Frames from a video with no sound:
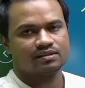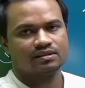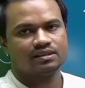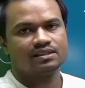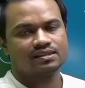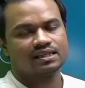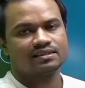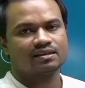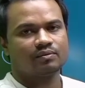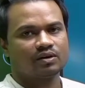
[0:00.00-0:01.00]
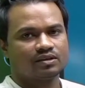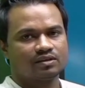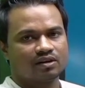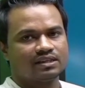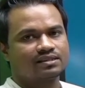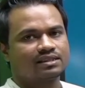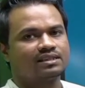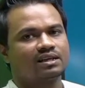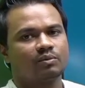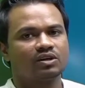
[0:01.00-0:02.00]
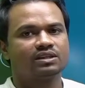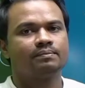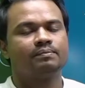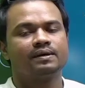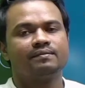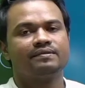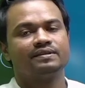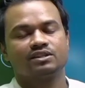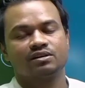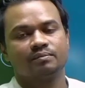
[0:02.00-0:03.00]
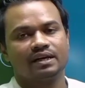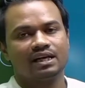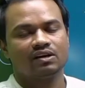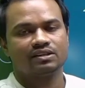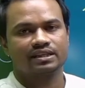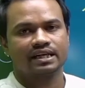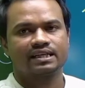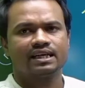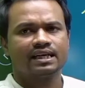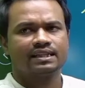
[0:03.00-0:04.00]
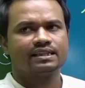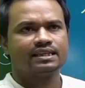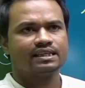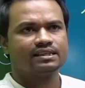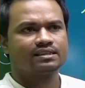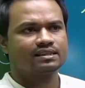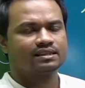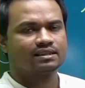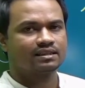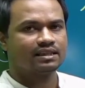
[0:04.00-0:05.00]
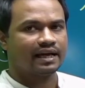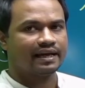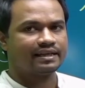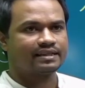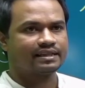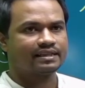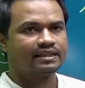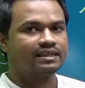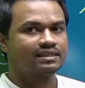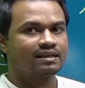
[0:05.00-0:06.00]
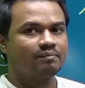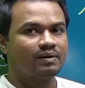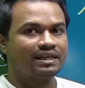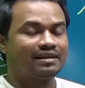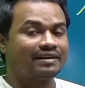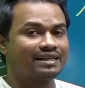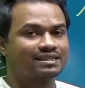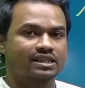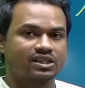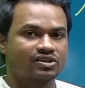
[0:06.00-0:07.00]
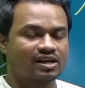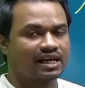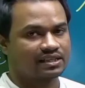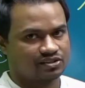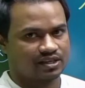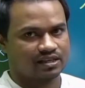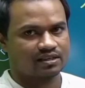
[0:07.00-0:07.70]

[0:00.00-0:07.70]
discussed about or discussing about the Prevention of Money Laundering Act, that is the act that is completely a centralized act.